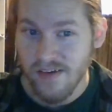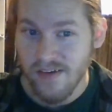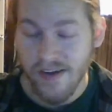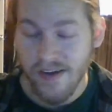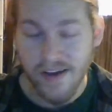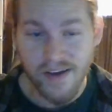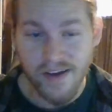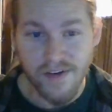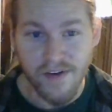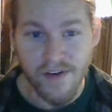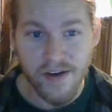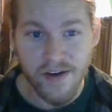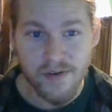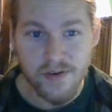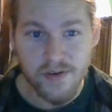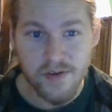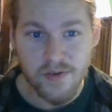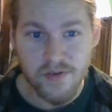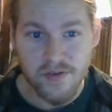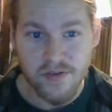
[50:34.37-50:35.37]
How
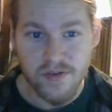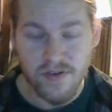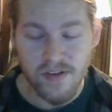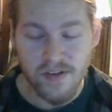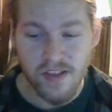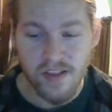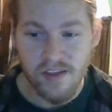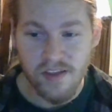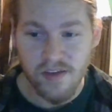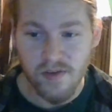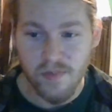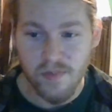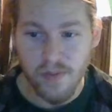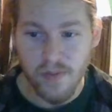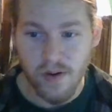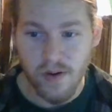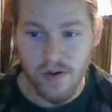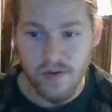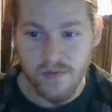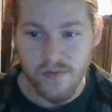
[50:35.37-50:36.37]
do you steal
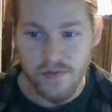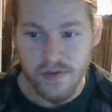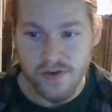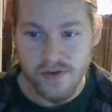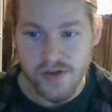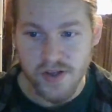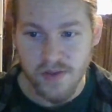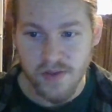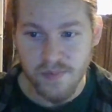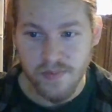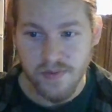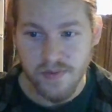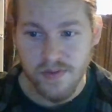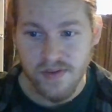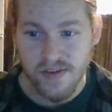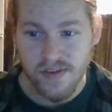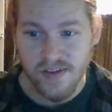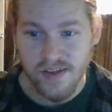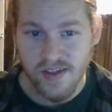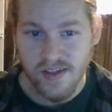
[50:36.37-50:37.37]
part of the ship?
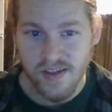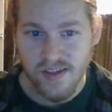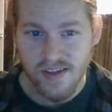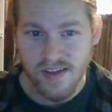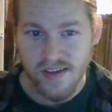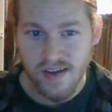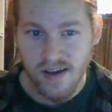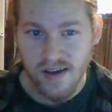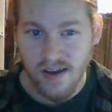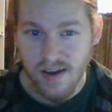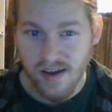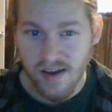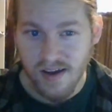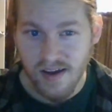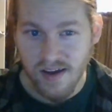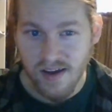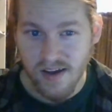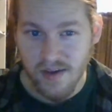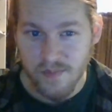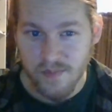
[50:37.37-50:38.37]

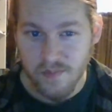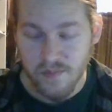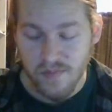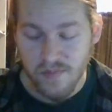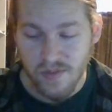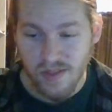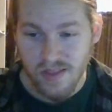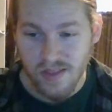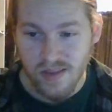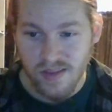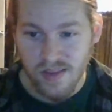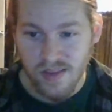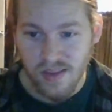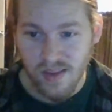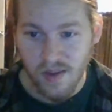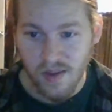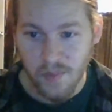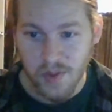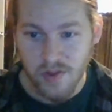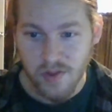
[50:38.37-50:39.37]
Uh, I'm
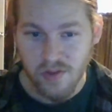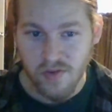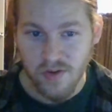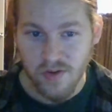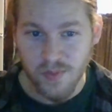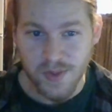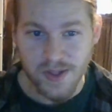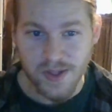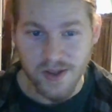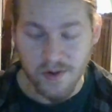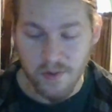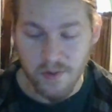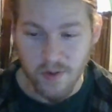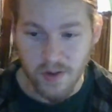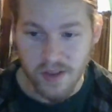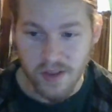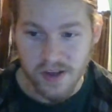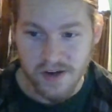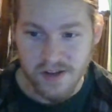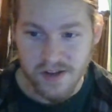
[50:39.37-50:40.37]
I'm extremely
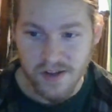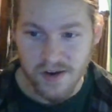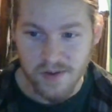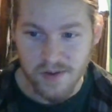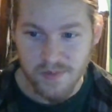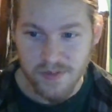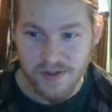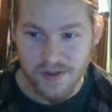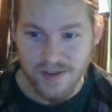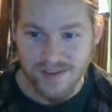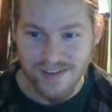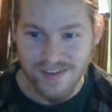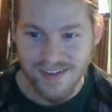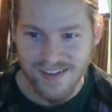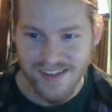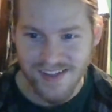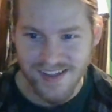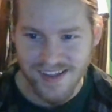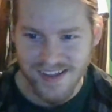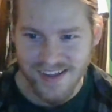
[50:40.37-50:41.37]
interested, Claren. Please.
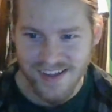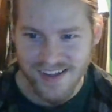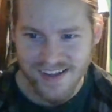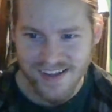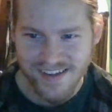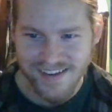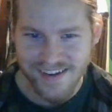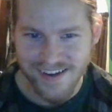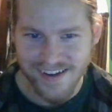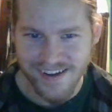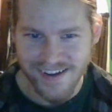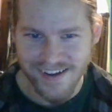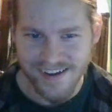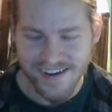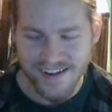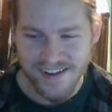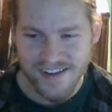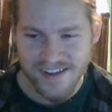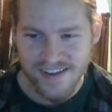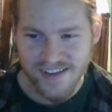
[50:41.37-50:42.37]

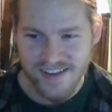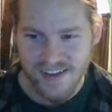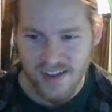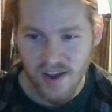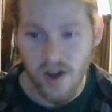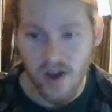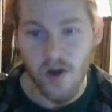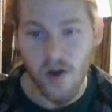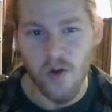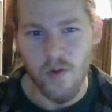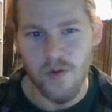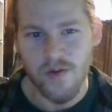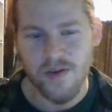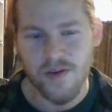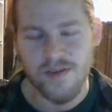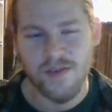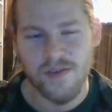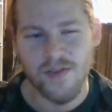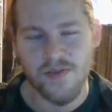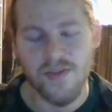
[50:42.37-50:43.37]
Uh, oh,
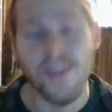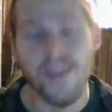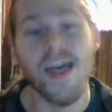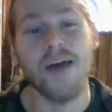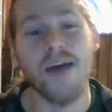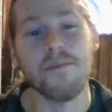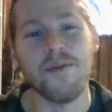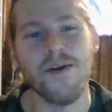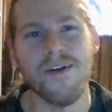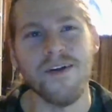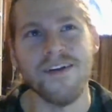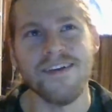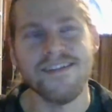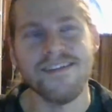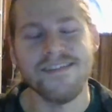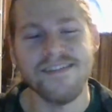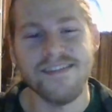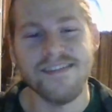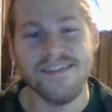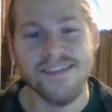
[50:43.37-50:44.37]
that part.
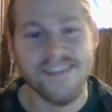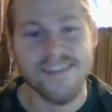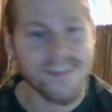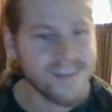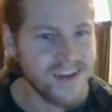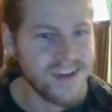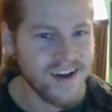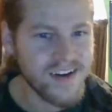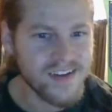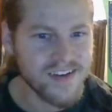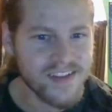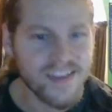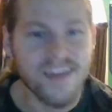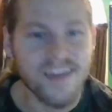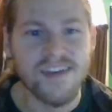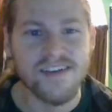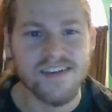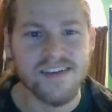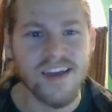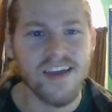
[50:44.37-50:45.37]
No,
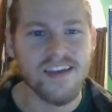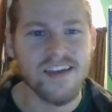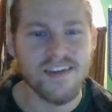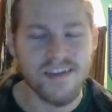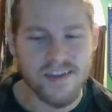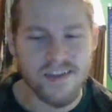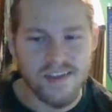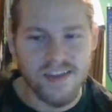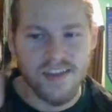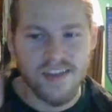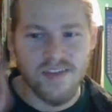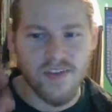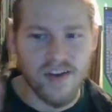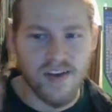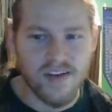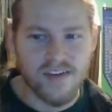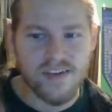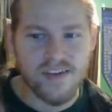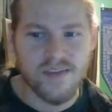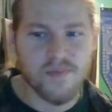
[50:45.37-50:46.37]
yeah, that's
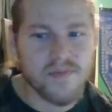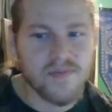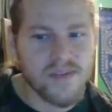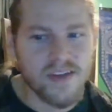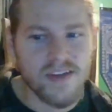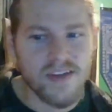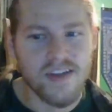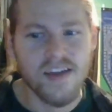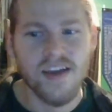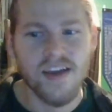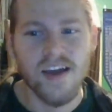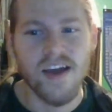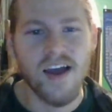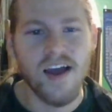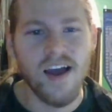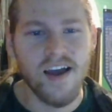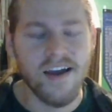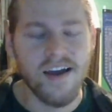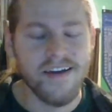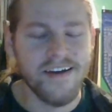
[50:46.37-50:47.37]
fair.
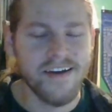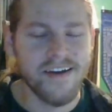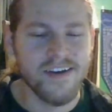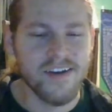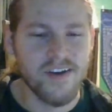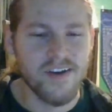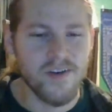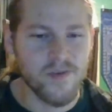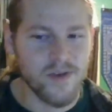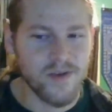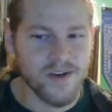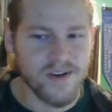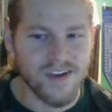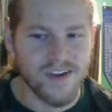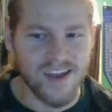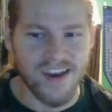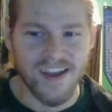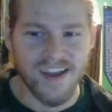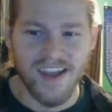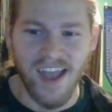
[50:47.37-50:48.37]
I know where you're
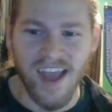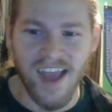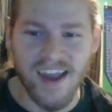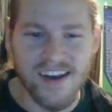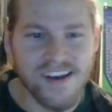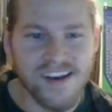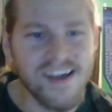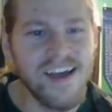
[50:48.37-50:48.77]
getting at.